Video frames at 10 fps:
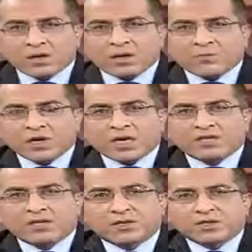Let me
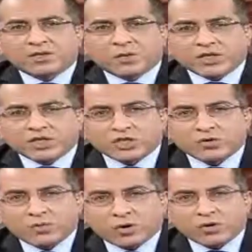ask you this
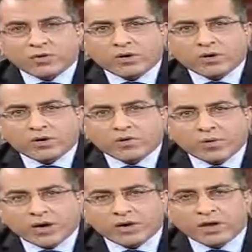question more
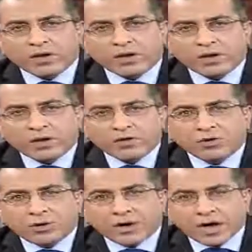wearing
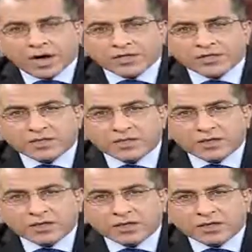your hat
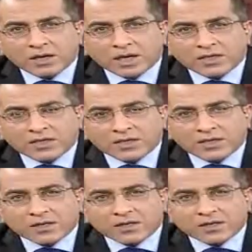as
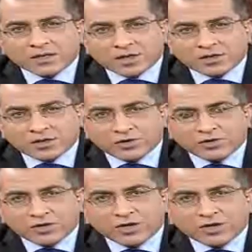a director
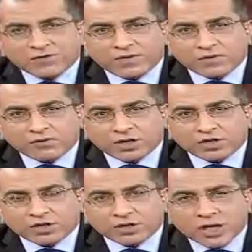of the India
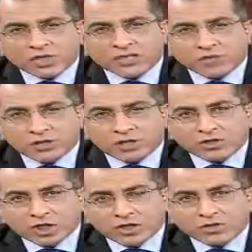Foundation, as
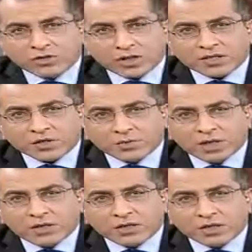someone, Jayant, who has so
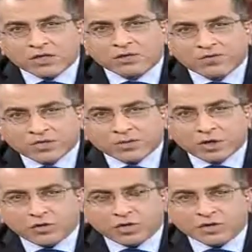many years of
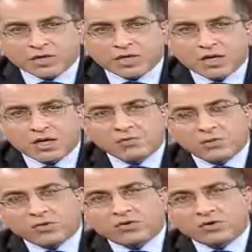experience
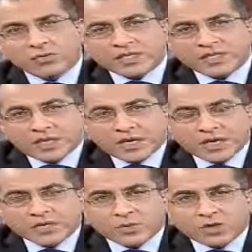both
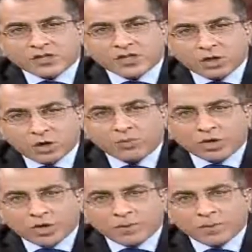domestically as well as globally.